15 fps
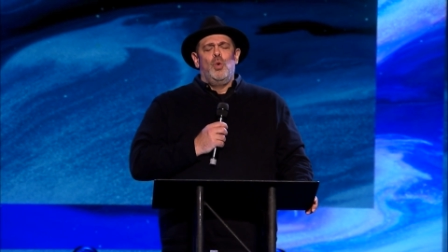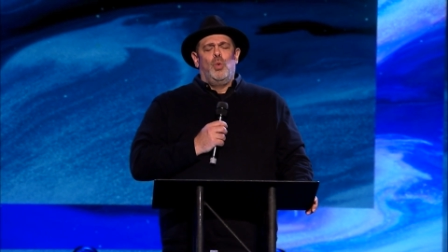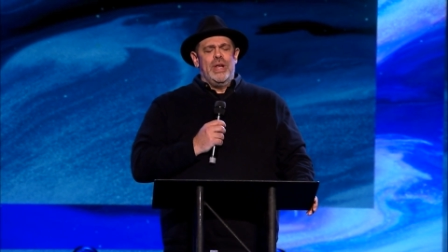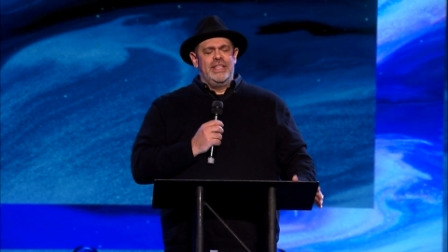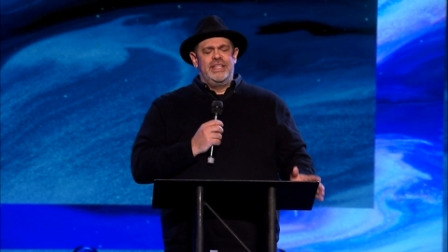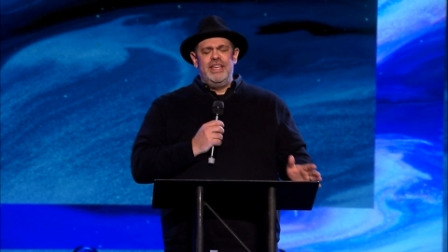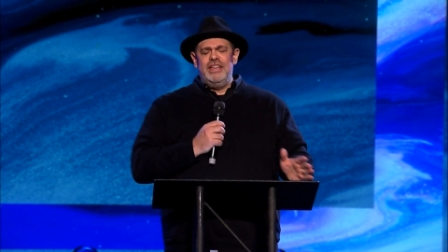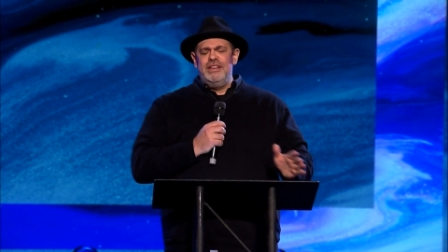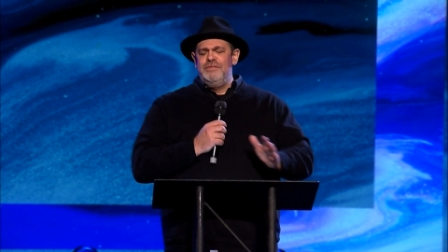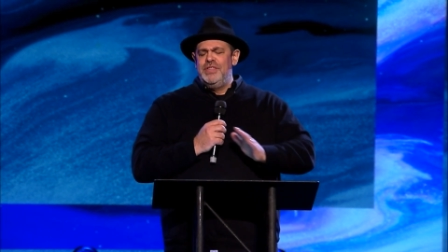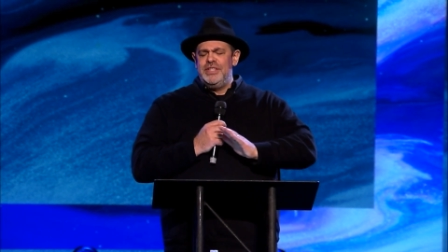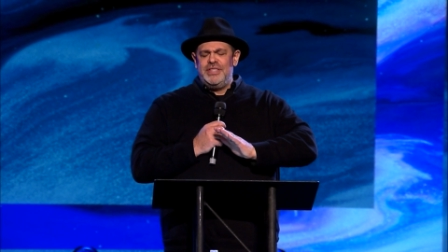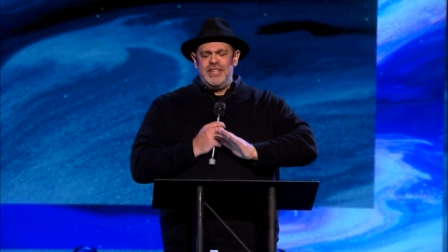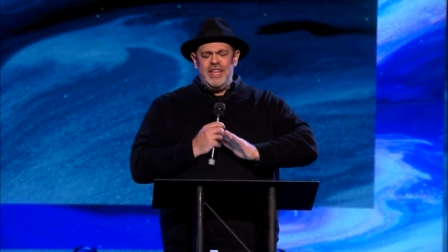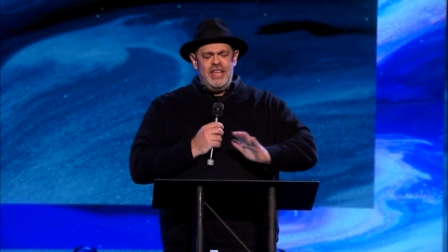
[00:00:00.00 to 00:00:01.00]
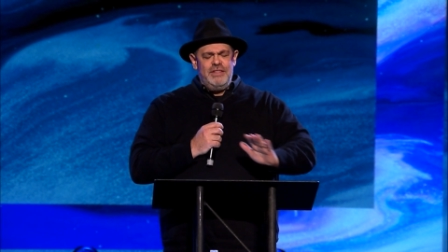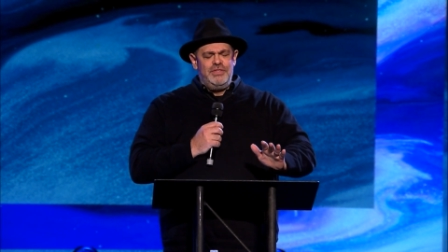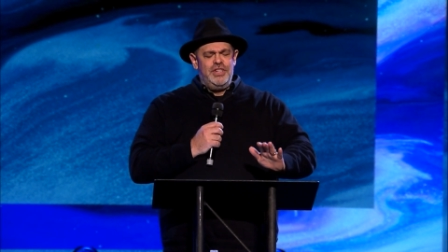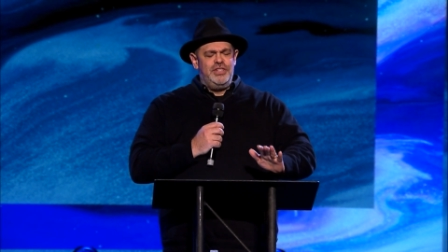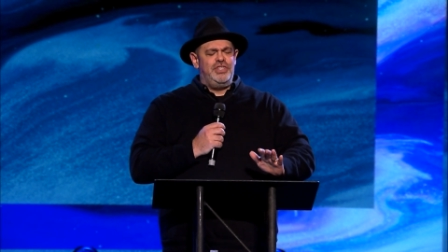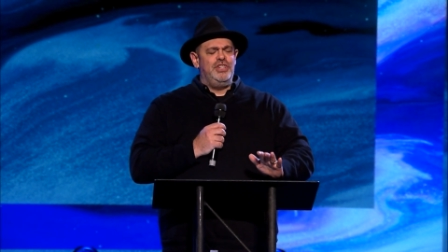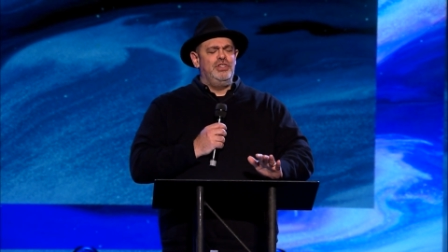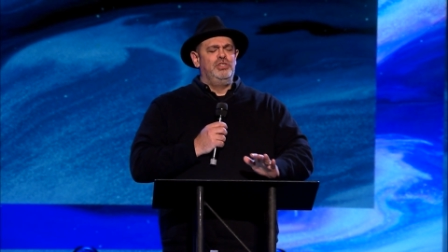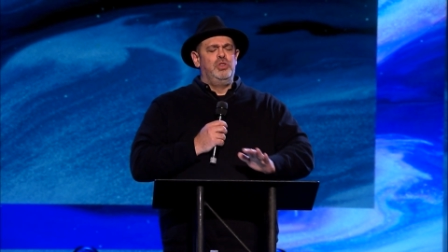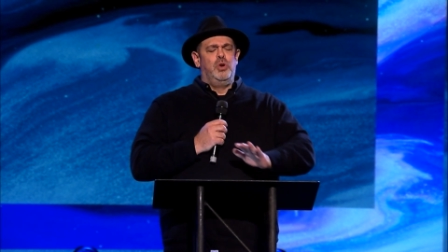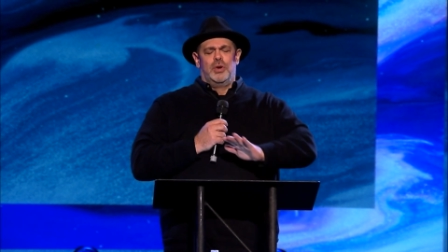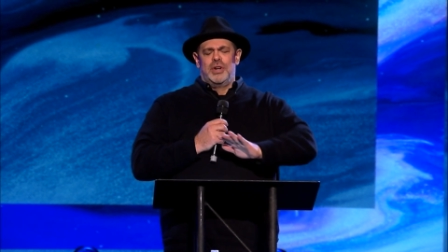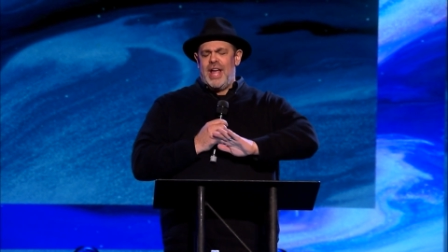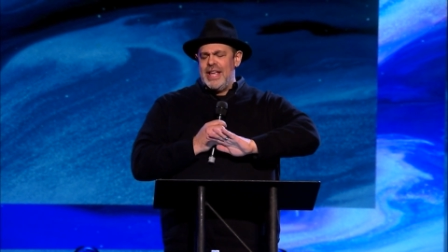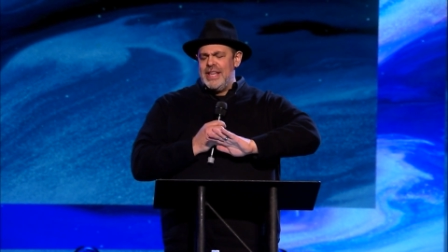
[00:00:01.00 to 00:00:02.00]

We give this evening to you, Lord.